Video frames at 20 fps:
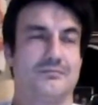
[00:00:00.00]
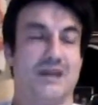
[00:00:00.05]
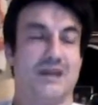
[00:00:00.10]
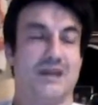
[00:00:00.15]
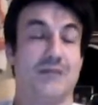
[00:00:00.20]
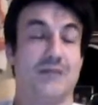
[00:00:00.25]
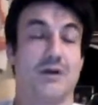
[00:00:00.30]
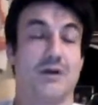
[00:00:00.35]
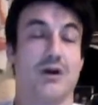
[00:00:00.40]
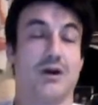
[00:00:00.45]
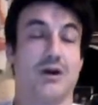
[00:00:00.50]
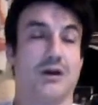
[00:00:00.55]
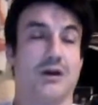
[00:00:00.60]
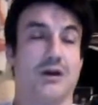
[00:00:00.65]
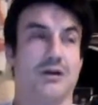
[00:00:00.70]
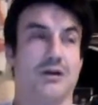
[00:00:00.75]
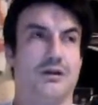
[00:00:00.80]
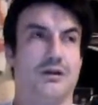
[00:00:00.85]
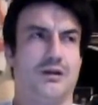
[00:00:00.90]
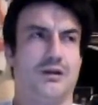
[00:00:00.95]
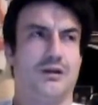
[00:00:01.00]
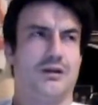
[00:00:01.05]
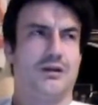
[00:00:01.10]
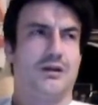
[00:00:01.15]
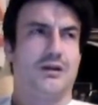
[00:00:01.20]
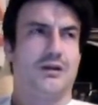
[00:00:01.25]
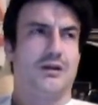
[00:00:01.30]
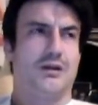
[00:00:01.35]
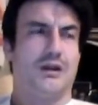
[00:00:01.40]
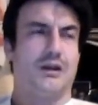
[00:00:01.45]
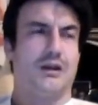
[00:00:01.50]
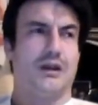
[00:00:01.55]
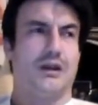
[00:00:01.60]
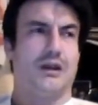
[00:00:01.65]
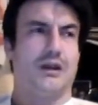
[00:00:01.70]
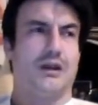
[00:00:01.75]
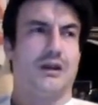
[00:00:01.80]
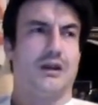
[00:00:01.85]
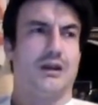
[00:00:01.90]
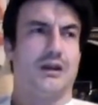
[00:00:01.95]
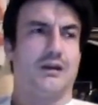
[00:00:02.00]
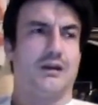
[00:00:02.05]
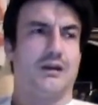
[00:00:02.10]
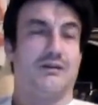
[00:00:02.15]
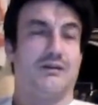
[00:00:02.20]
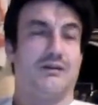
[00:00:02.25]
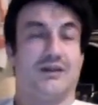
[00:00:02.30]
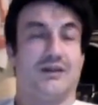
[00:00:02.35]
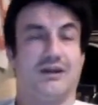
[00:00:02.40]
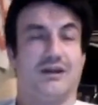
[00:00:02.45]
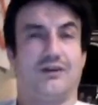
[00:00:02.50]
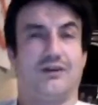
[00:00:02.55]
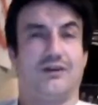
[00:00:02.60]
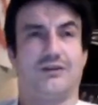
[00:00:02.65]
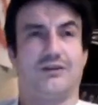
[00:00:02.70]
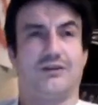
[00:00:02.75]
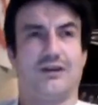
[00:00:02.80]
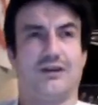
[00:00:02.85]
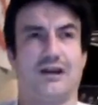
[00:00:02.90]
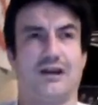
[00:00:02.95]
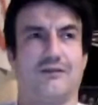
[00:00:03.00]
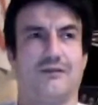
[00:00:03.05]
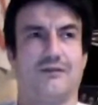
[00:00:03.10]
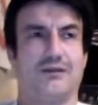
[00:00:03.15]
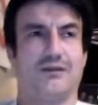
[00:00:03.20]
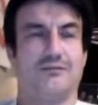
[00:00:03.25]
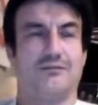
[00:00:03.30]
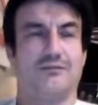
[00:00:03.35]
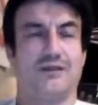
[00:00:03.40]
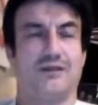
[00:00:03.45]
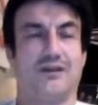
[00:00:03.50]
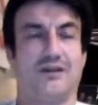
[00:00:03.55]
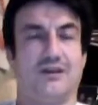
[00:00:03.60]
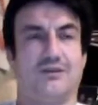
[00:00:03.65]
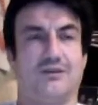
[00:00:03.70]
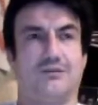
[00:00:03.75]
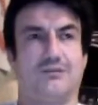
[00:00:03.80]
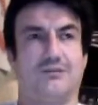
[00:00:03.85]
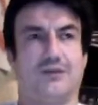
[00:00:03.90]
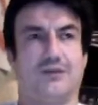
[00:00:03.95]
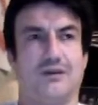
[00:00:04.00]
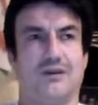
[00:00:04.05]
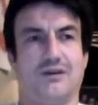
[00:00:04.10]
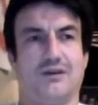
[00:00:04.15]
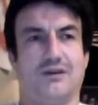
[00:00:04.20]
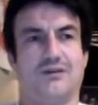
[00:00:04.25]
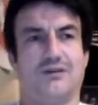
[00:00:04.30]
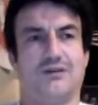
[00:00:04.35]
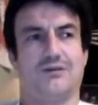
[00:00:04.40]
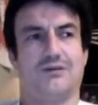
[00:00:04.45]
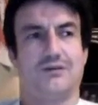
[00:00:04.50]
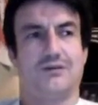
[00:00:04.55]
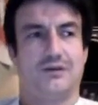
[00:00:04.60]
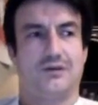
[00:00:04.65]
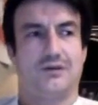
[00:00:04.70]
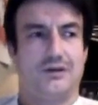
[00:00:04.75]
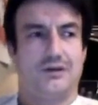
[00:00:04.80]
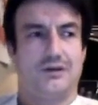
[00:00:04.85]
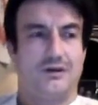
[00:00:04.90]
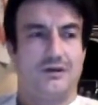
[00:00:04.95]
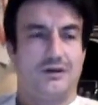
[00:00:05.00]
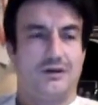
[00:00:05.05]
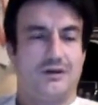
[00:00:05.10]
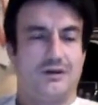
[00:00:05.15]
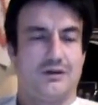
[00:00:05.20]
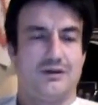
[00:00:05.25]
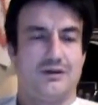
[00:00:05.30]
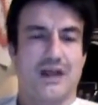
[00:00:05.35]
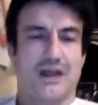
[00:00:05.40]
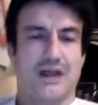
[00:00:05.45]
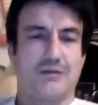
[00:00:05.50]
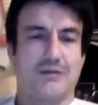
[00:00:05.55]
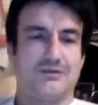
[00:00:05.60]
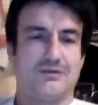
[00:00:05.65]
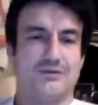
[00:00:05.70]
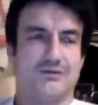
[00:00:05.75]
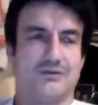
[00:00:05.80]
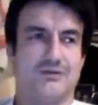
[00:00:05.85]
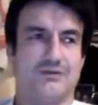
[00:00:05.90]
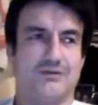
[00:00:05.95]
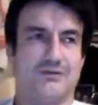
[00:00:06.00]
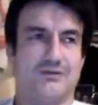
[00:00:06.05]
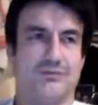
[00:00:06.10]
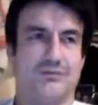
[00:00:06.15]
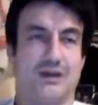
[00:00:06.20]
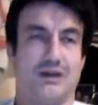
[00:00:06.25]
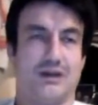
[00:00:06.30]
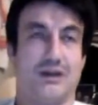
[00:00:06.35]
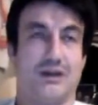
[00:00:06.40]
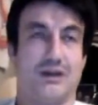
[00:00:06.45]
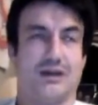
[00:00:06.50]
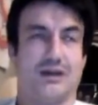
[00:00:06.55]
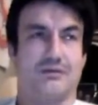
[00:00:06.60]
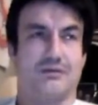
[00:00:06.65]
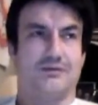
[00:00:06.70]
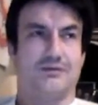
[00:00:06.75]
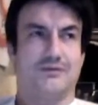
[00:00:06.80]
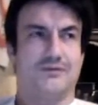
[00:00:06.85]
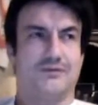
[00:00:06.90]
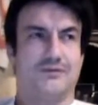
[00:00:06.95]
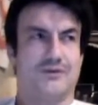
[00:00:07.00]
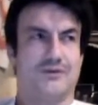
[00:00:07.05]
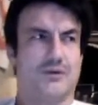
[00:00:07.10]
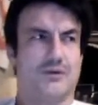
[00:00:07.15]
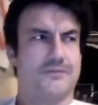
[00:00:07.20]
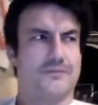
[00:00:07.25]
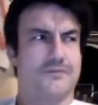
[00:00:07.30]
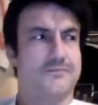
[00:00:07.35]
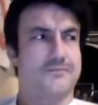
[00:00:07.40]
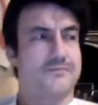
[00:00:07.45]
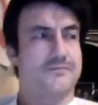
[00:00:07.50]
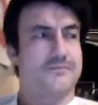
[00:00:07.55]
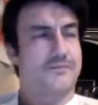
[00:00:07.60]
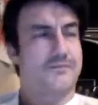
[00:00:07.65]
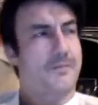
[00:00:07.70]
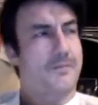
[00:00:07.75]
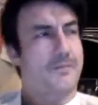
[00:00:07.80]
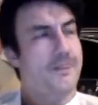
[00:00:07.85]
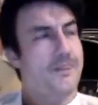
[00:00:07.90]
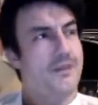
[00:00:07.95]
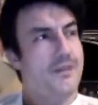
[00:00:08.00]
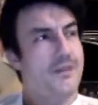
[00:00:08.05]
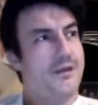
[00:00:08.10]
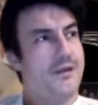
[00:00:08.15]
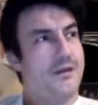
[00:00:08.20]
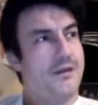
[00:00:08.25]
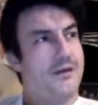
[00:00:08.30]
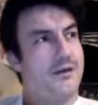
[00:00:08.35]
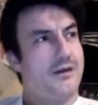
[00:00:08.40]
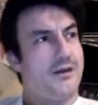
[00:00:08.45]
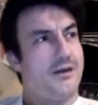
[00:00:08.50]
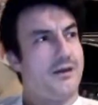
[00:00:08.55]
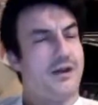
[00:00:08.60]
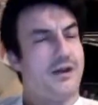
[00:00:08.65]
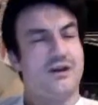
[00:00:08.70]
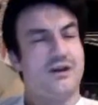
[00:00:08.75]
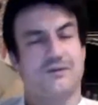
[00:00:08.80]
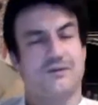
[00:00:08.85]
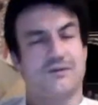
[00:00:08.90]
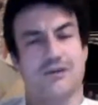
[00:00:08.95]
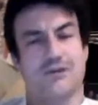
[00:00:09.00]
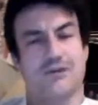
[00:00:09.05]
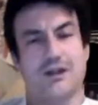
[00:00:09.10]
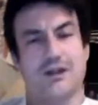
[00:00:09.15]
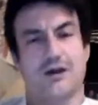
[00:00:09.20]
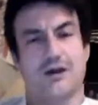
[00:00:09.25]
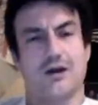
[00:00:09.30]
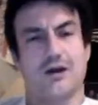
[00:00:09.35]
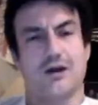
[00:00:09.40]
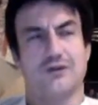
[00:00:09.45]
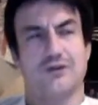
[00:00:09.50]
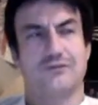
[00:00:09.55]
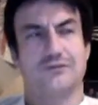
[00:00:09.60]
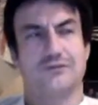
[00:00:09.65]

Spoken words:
hard. And he was lucky to survive, and his part of his damage was his brain damage. So here he is playing cards,